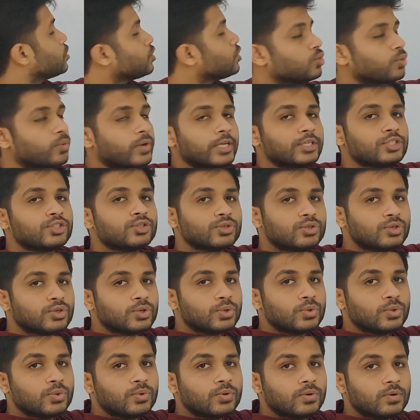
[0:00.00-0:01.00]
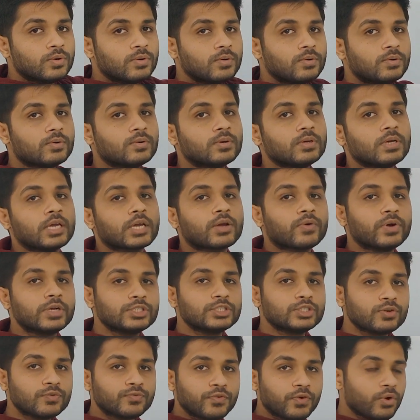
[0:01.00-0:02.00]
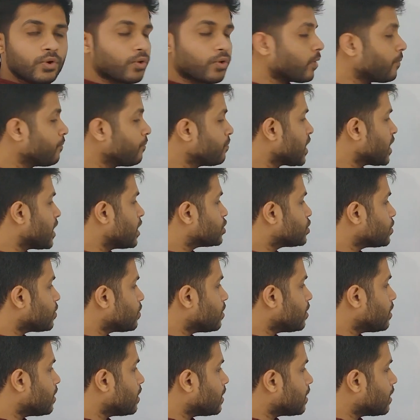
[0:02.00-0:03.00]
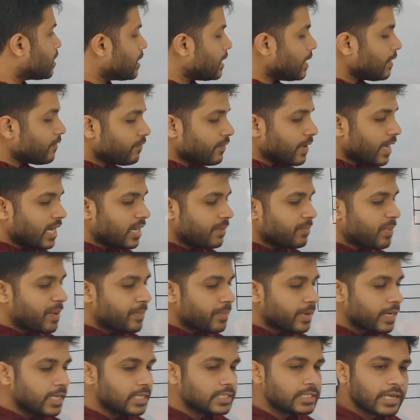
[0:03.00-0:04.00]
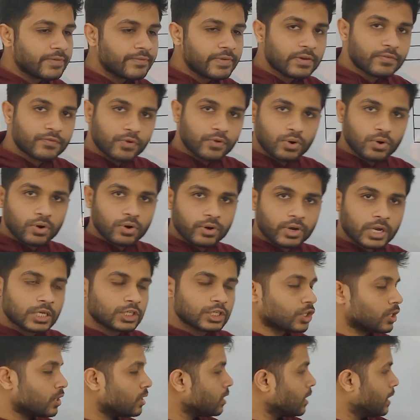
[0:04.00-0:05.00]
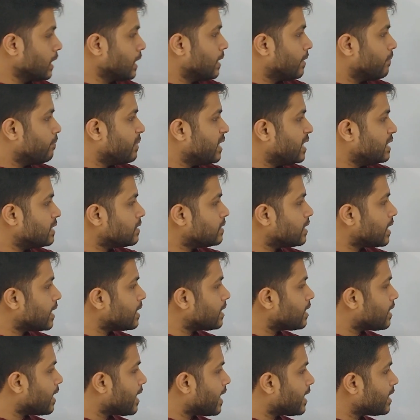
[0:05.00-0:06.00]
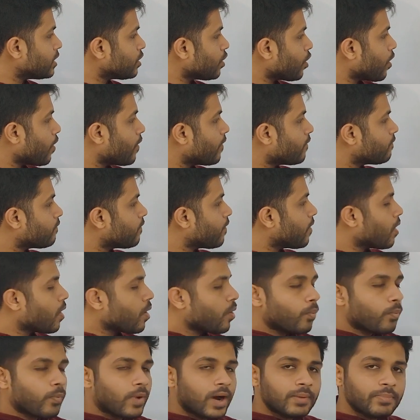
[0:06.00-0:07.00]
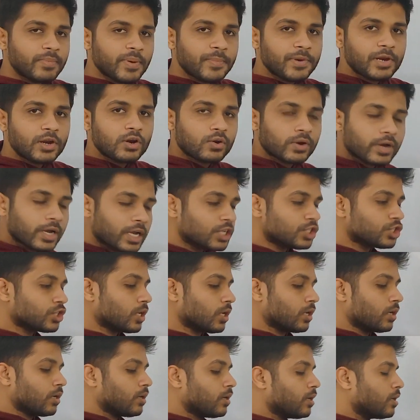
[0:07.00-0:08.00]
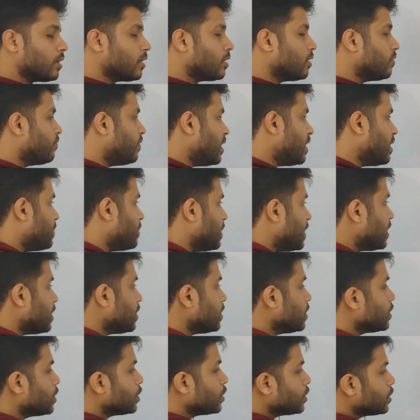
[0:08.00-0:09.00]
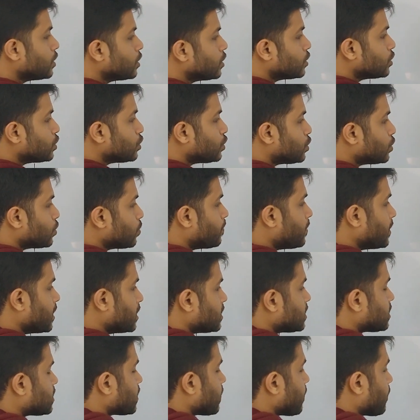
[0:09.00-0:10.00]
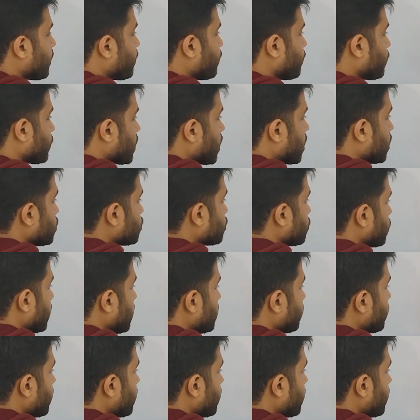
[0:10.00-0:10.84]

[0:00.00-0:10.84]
2 raised to 2 equals to 4. So if any memory is having 4 location, means that length of one memory location will be 2 bits. So it